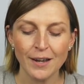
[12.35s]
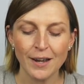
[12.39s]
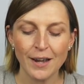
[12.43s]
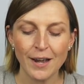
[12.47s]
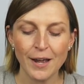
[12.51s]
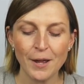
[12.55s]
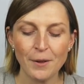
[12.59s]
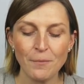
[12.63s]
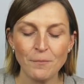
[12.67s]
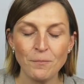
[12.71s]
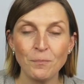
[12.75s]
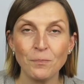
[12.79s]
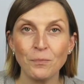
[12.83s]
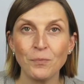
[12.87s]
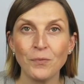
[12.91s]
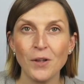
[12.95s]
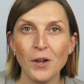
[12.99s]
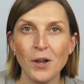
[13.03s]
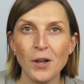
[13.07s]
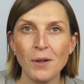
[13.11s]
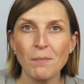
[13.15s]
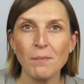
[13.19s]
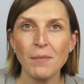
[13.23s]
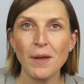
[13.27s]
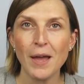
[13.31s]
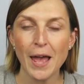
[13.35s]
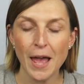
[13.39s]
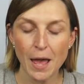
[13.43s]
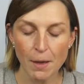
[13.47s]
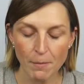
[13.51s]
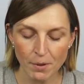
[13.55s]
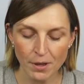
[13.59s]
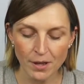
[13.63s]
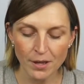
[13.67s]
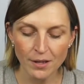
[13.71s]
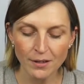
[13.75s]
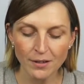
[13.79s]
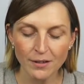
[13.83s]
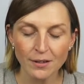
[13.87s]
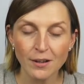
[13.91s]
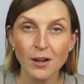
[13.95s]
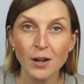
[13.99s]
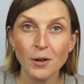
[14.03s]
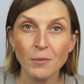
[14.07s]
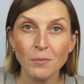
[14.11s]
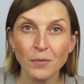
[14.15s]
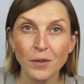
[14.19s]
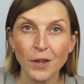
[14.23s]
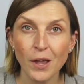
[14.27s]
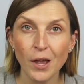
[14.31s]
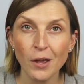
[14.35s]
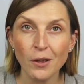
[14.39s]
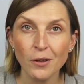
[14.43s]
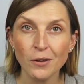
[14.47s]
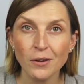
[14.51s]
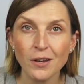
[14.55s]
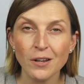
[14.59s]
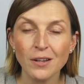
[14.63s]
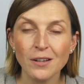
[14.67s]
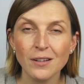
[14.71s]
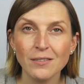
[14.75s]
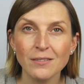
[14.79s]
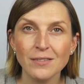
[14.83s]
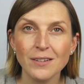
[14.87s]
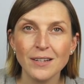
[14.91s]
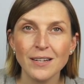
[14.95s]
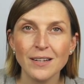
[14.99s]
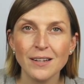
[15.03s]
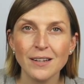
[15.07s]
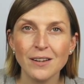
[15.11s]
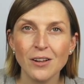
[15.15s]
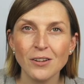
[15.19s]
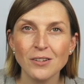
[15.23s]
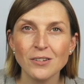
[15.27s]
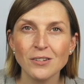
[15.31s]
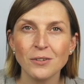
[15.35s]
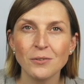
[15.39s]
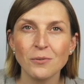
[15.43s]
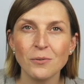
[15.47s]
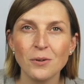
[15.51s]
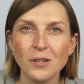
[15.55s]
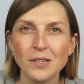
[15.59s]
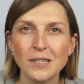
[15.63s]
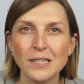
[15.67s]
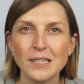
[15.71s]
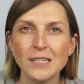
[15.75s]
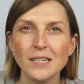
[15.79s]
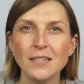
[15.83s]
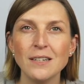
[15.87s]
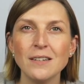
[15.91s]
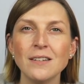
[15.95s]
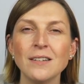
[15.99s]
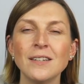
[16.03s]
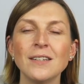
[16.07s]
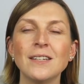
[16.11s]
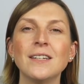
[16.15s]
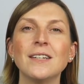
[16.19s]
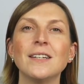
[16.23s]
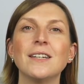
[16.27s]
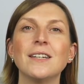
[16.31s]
I'm Emma. I'm the owner of Little Hotdog Watson.